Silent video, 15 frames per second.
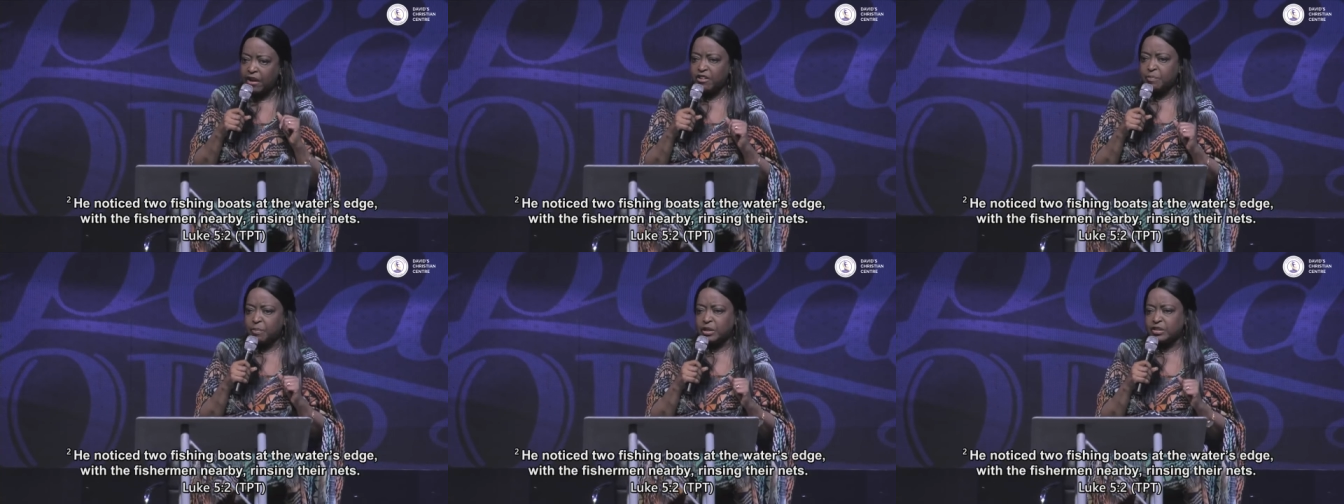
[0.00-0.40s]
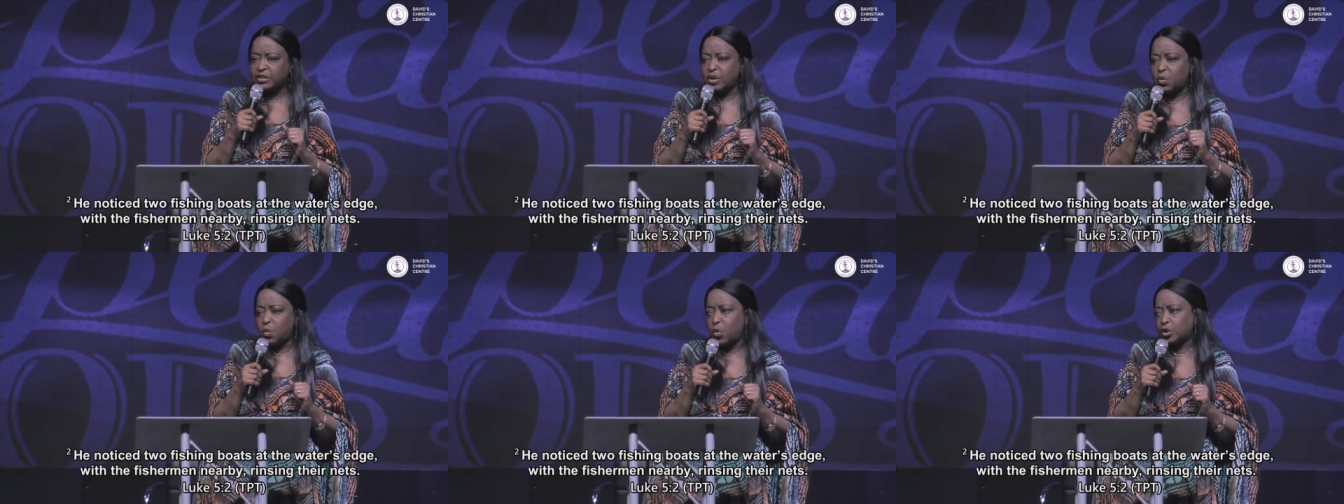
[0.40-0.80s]
Everybody
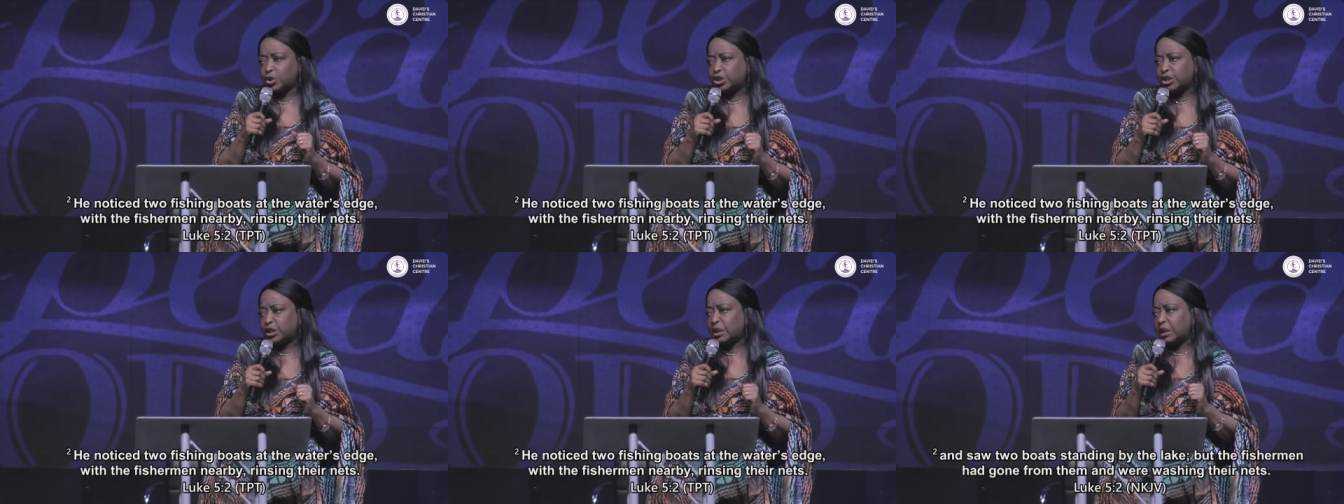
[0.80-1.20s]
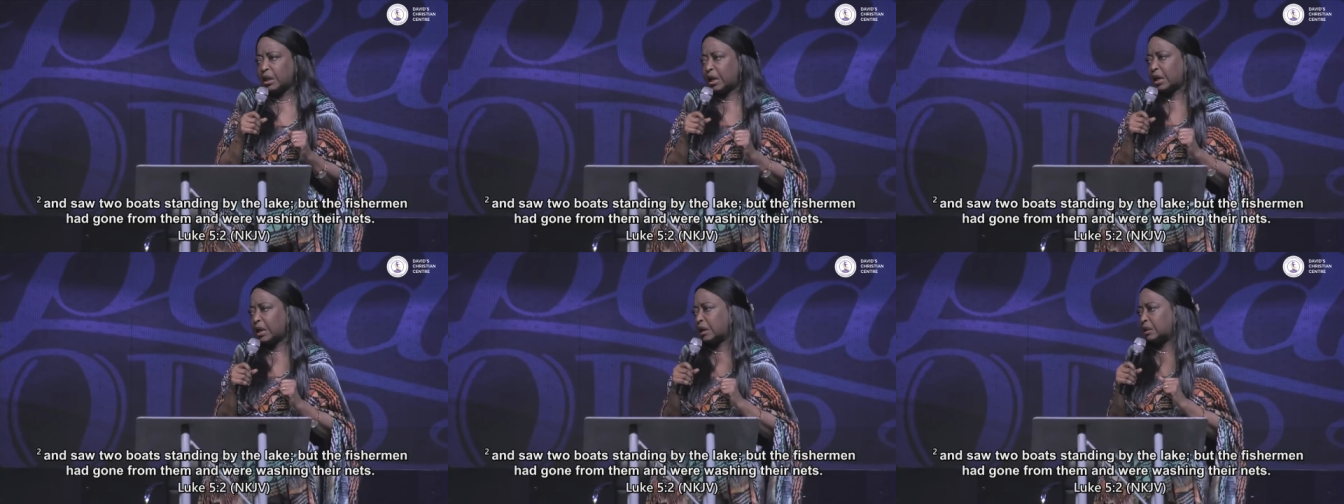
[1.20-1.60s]
say, washing
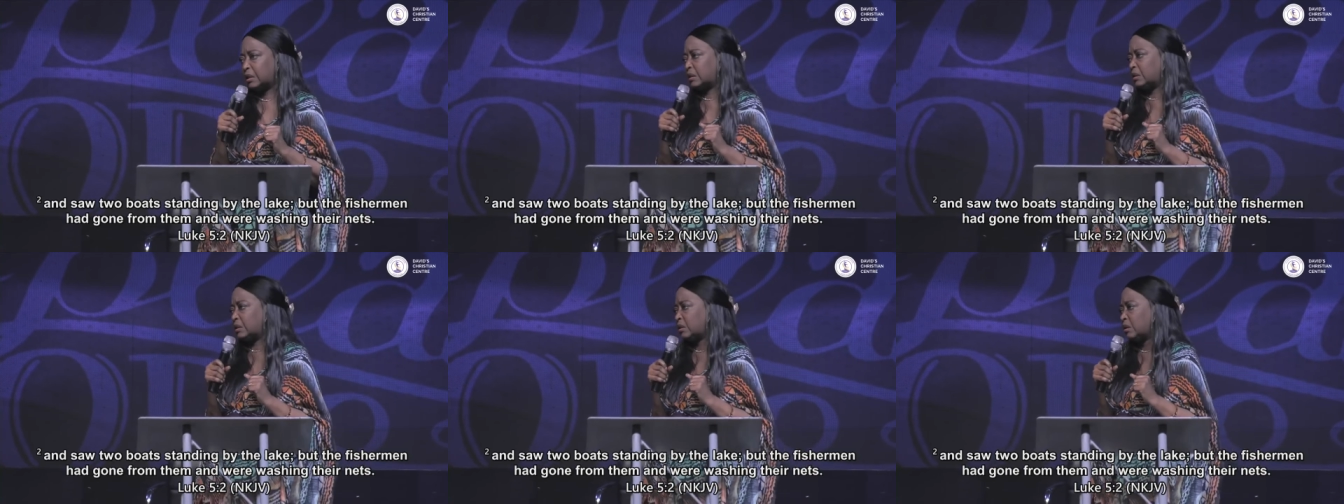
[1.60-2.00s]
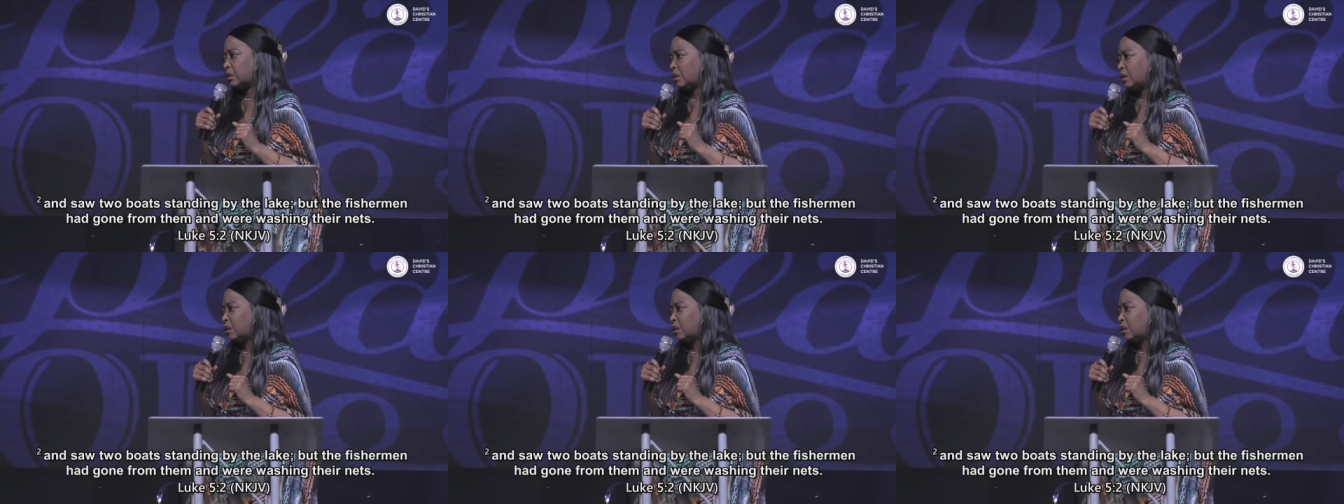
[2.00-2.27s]
their nets.